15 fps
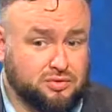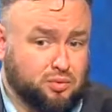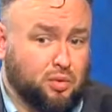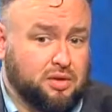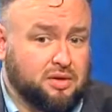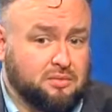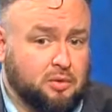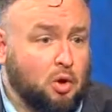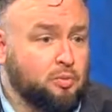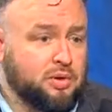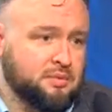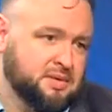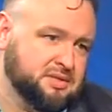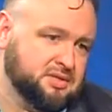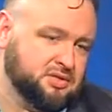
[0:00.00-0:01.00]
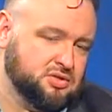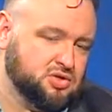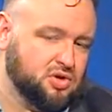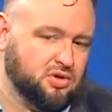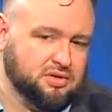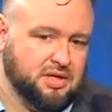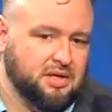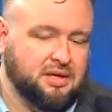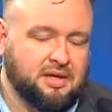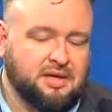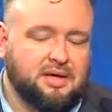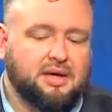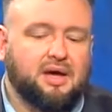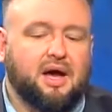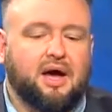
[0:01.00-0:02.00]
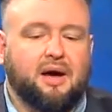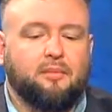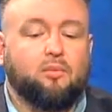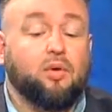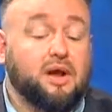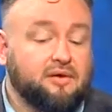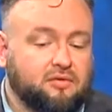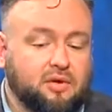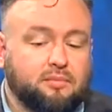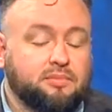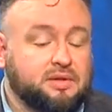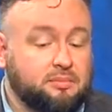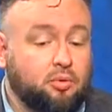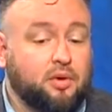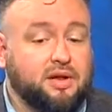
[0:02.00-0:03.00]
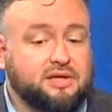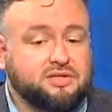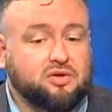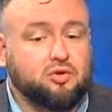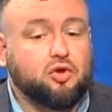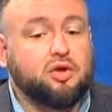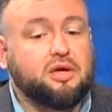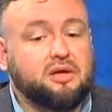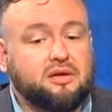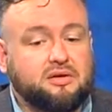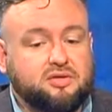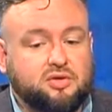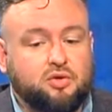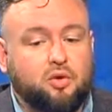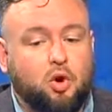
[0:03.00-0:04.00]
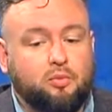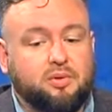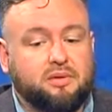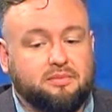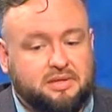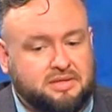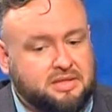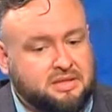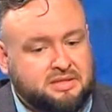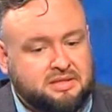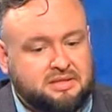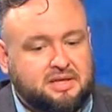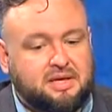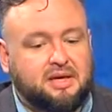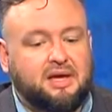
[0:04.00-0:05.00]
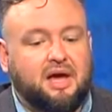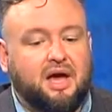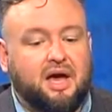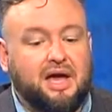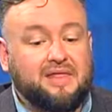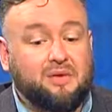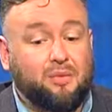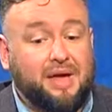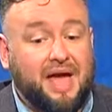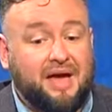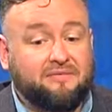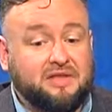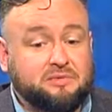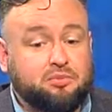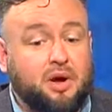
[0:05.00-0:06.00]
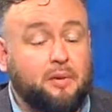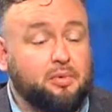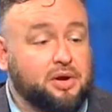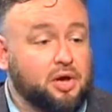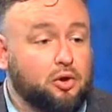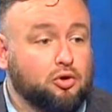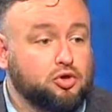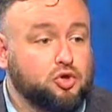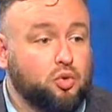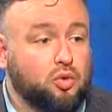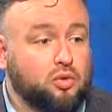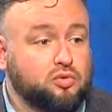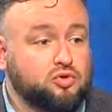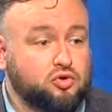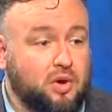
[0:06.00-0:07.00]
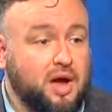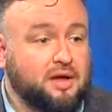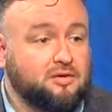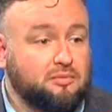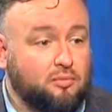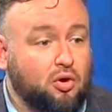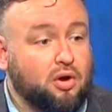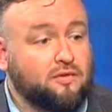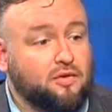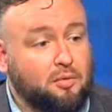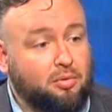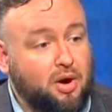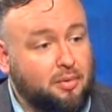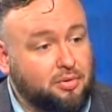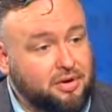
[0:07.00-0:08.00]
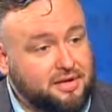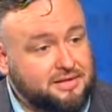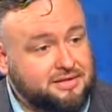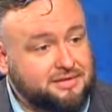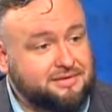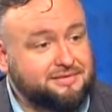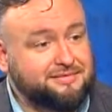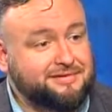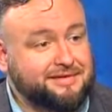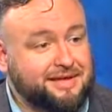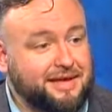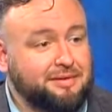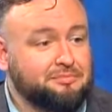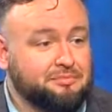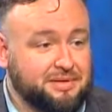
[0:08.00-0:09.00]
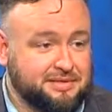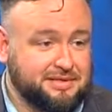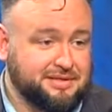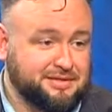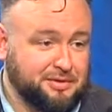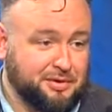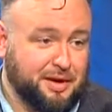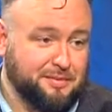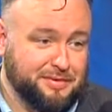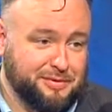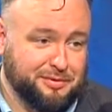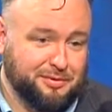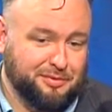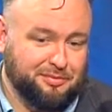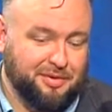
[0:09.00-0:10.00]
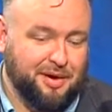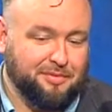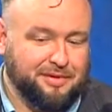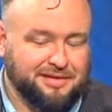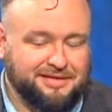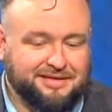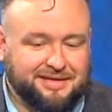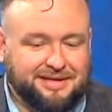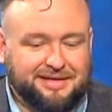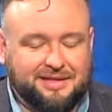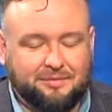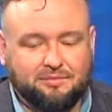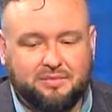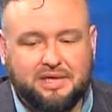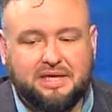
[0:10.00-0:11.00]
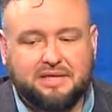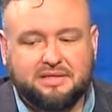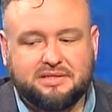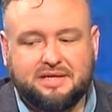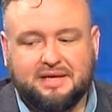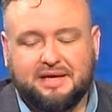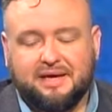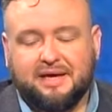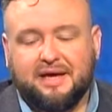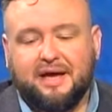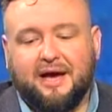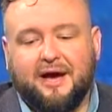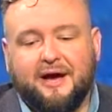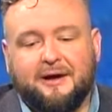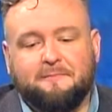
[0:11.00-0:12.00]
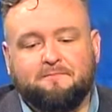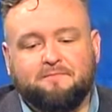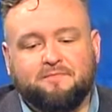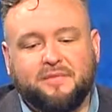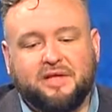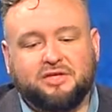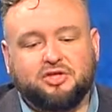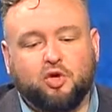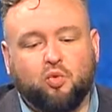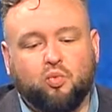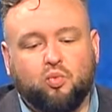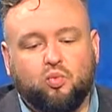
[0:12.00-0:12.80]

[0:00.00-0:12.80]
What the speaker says: wanting to open a business in Charleston, whatever. But the point is, they're looking to open a business, and then we have these property owners who are trying to market their properties to get business to come into their properties to get them leased. And so